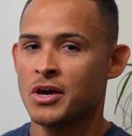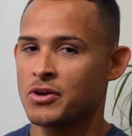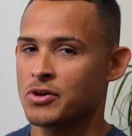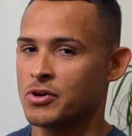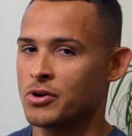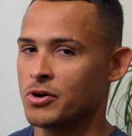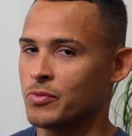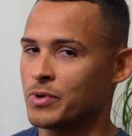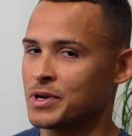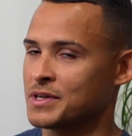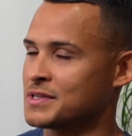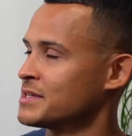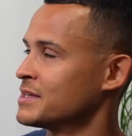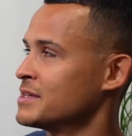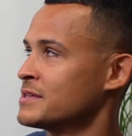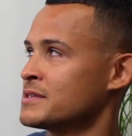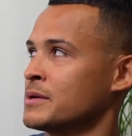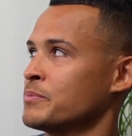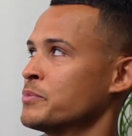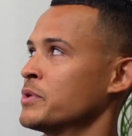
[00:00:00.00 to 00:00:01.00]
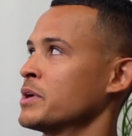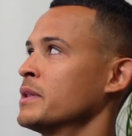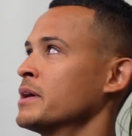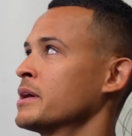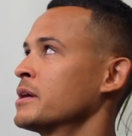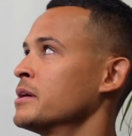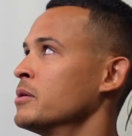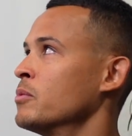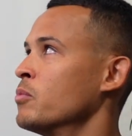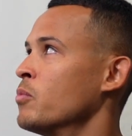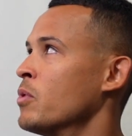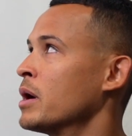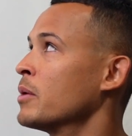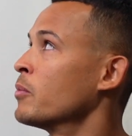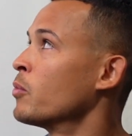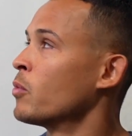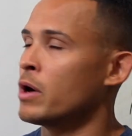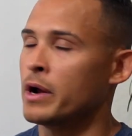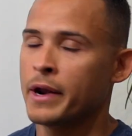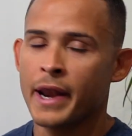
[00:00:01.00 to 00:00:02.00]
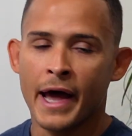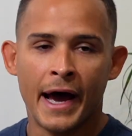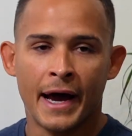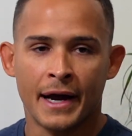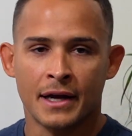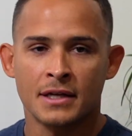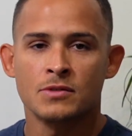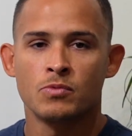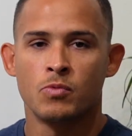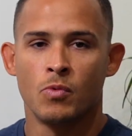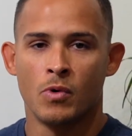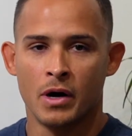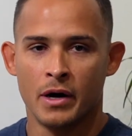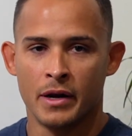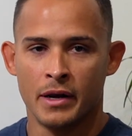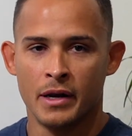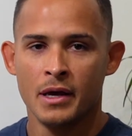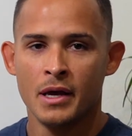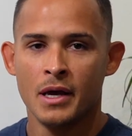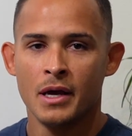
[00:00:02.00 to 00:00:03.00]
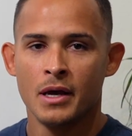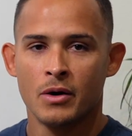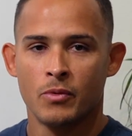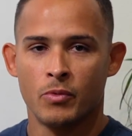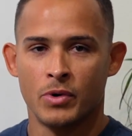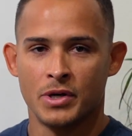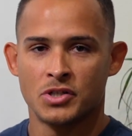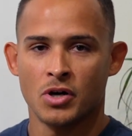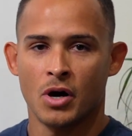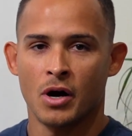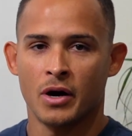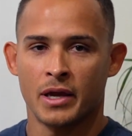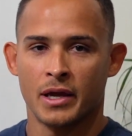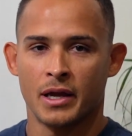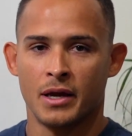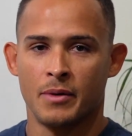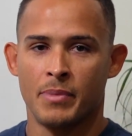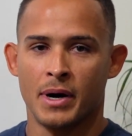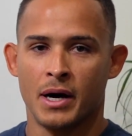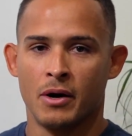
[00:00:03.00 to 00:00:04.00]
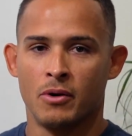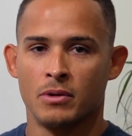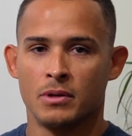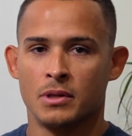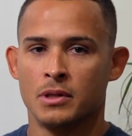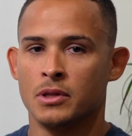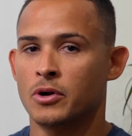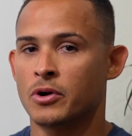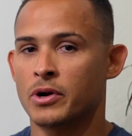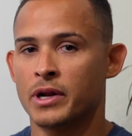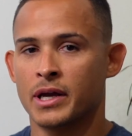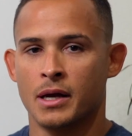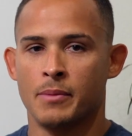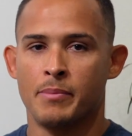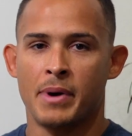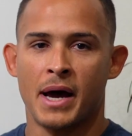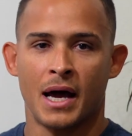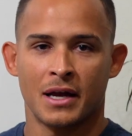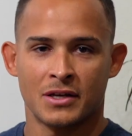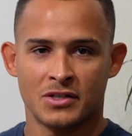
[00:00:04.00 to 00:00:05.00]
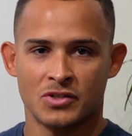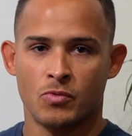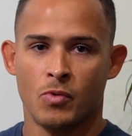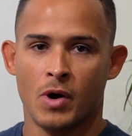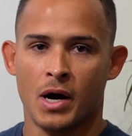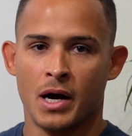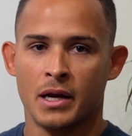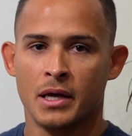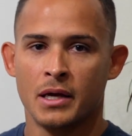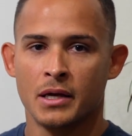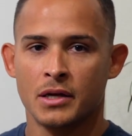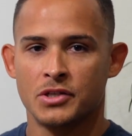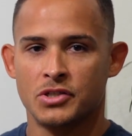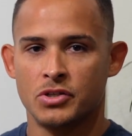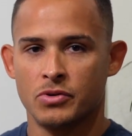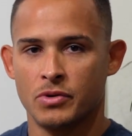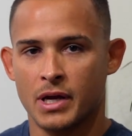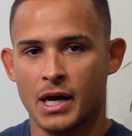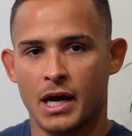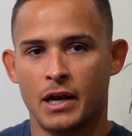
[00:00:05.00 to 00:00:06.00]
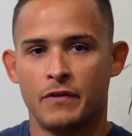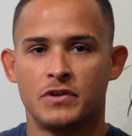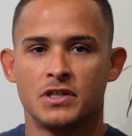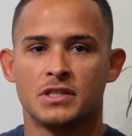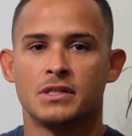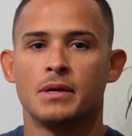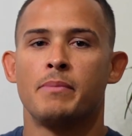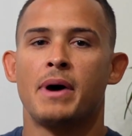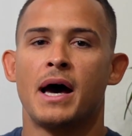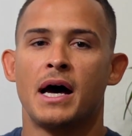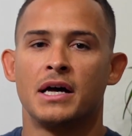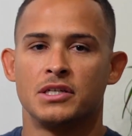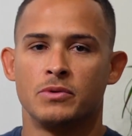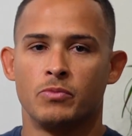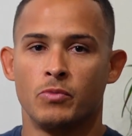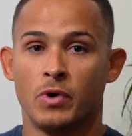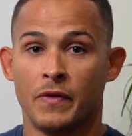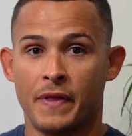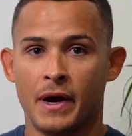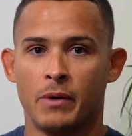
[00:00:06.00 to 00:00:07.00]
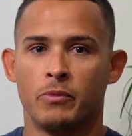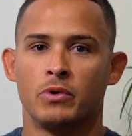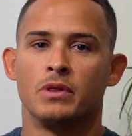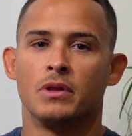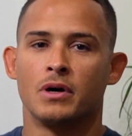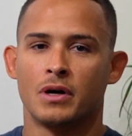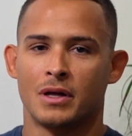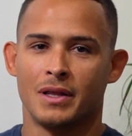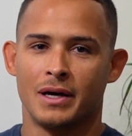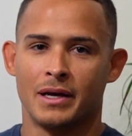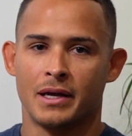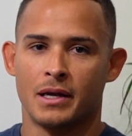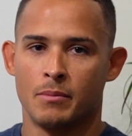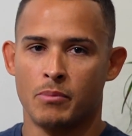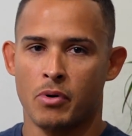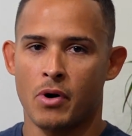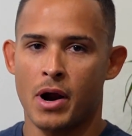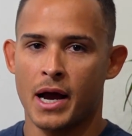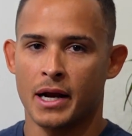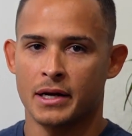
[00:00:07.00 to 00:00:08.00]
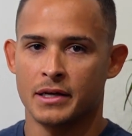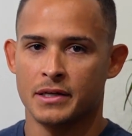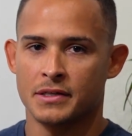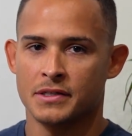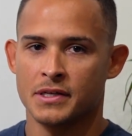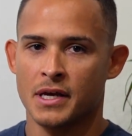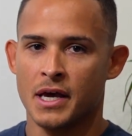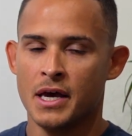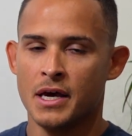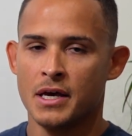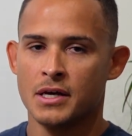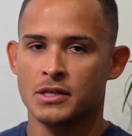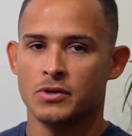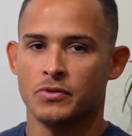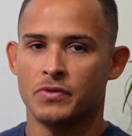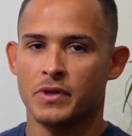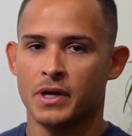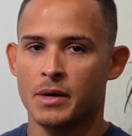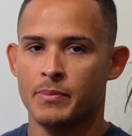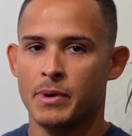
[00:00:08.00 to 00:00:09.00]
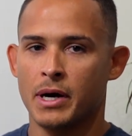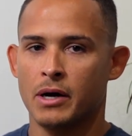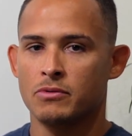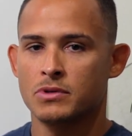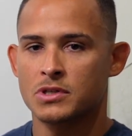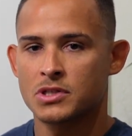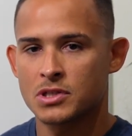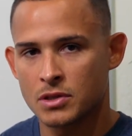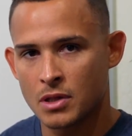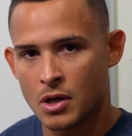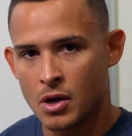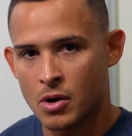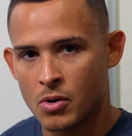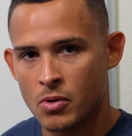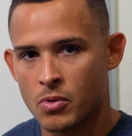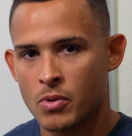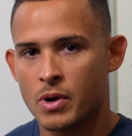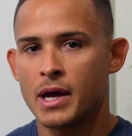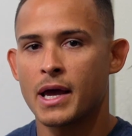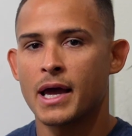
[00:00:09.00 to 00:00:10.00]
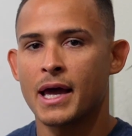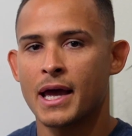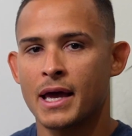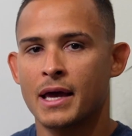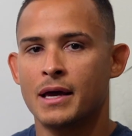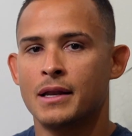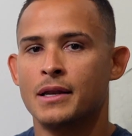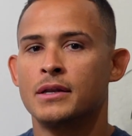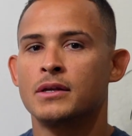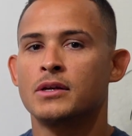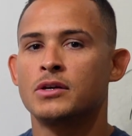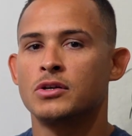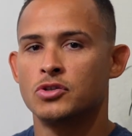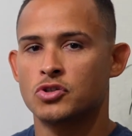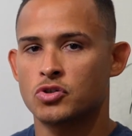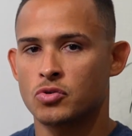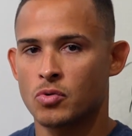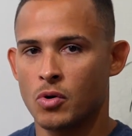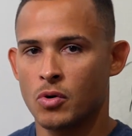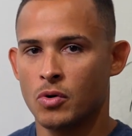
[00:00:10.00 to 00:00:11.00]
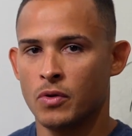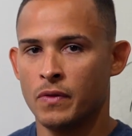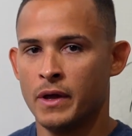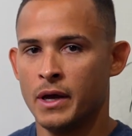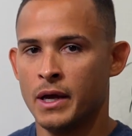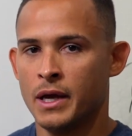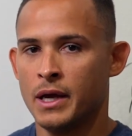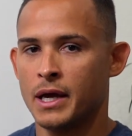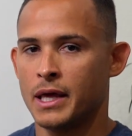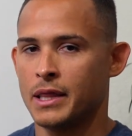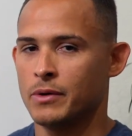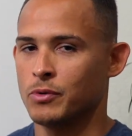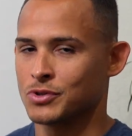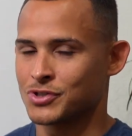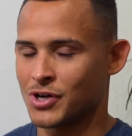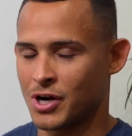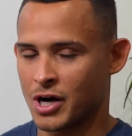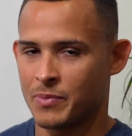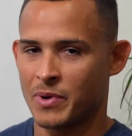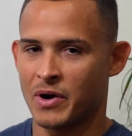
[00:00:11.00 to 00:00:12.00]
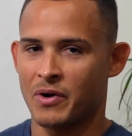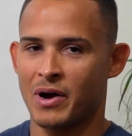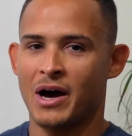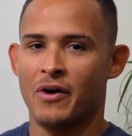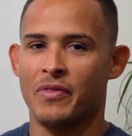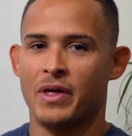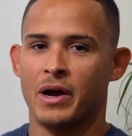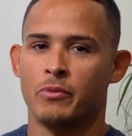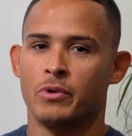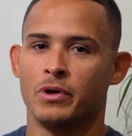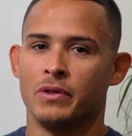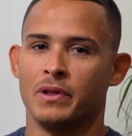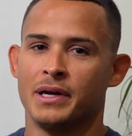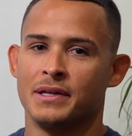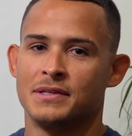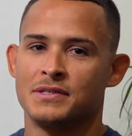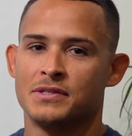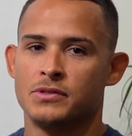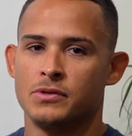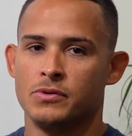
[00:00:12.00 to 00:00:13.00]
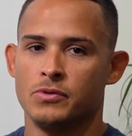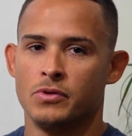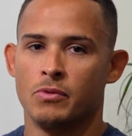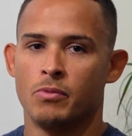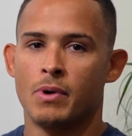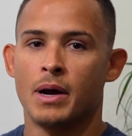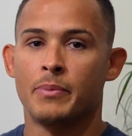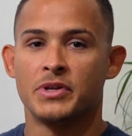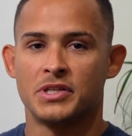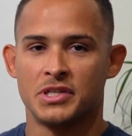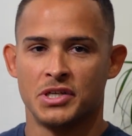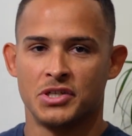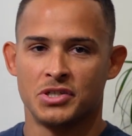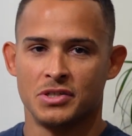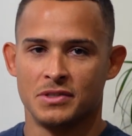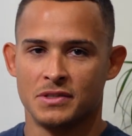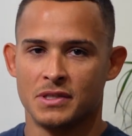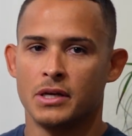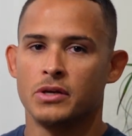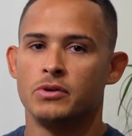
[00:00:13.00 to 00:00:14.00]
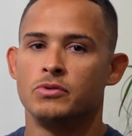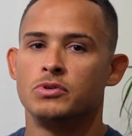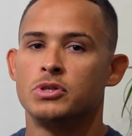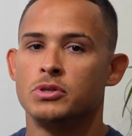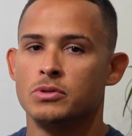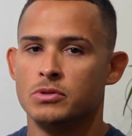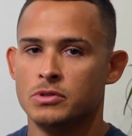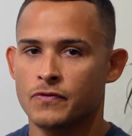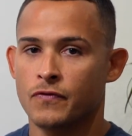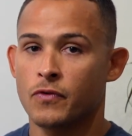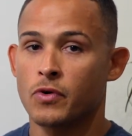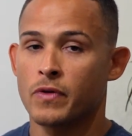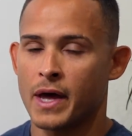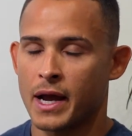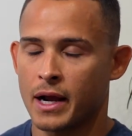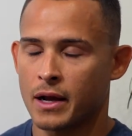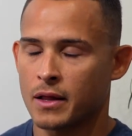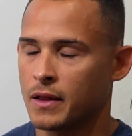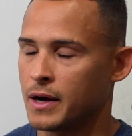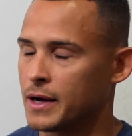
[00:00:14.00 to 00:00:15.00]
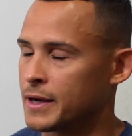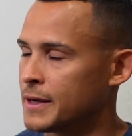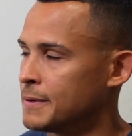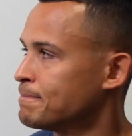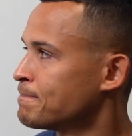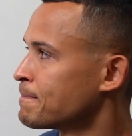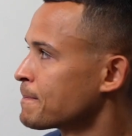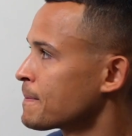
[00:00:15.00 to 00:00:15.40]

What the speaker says: You don't want to see something like a 1-1-X-1 when talking about learning a back squat, because you can kind of just imagine what that would look like in practice. So think about slow and controlled. And then we'll talk about how that relates to the repetitions that you choose for that client.